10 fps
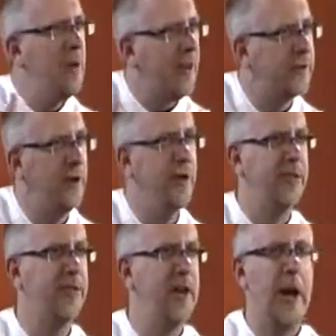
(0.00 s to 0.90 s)
We have to
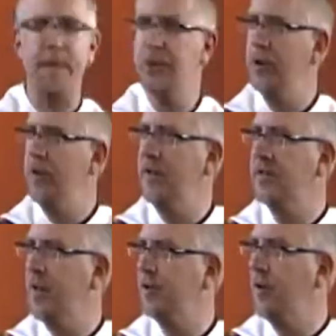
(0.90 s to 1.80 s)
look at the
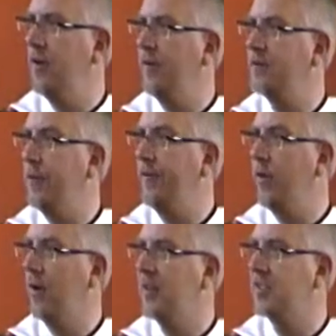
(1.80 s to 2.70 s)
opportunities and alternatives
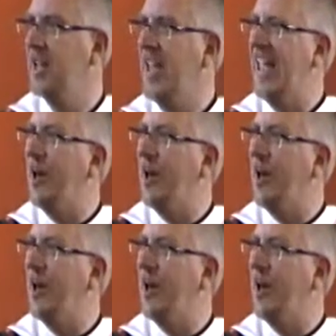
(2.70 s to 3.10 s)
before us.